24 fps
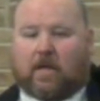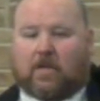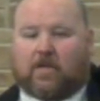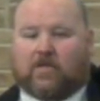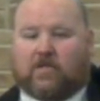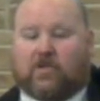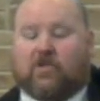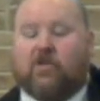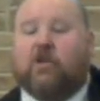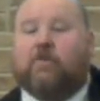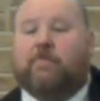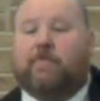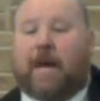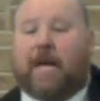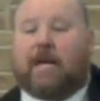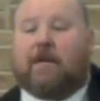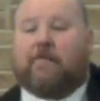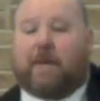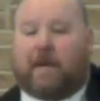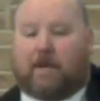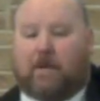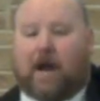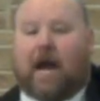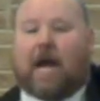So you had better
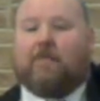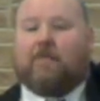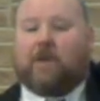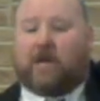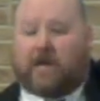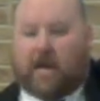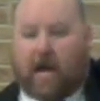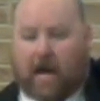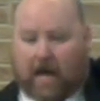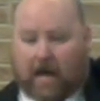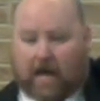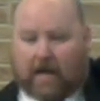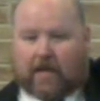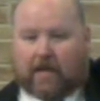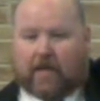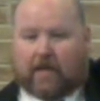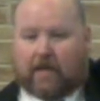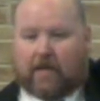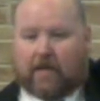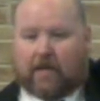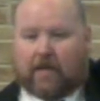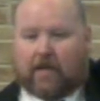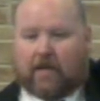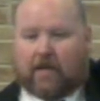be right with God.
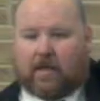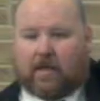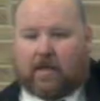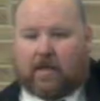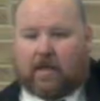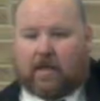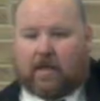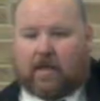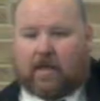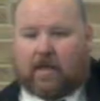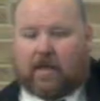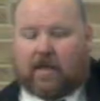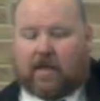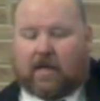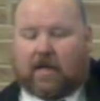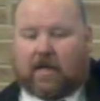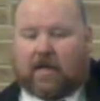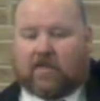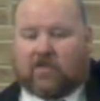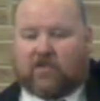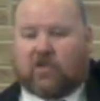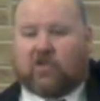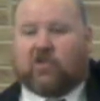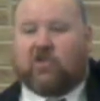
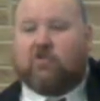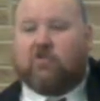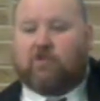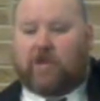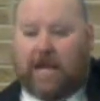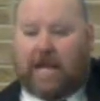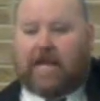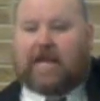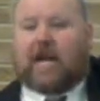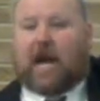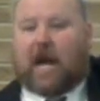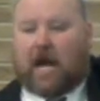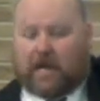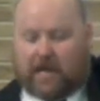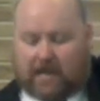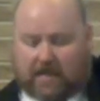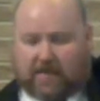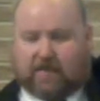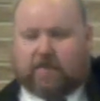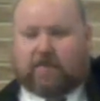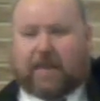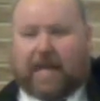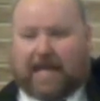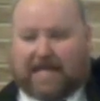So you need
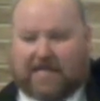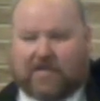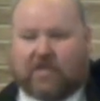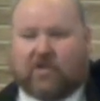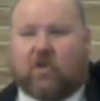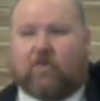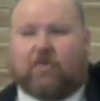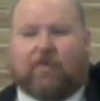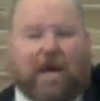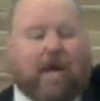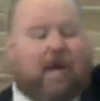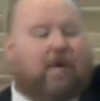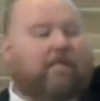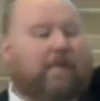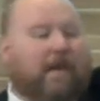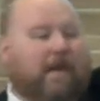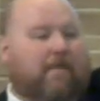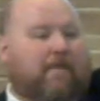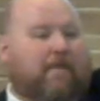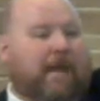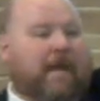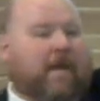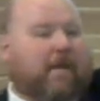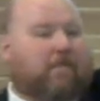God's blessing. You better be
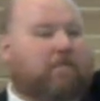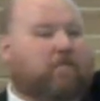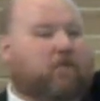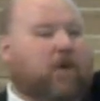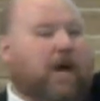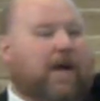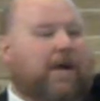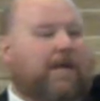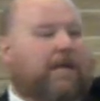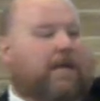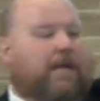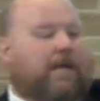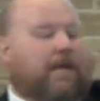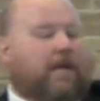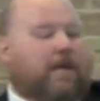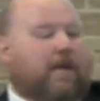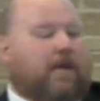a man of prayer.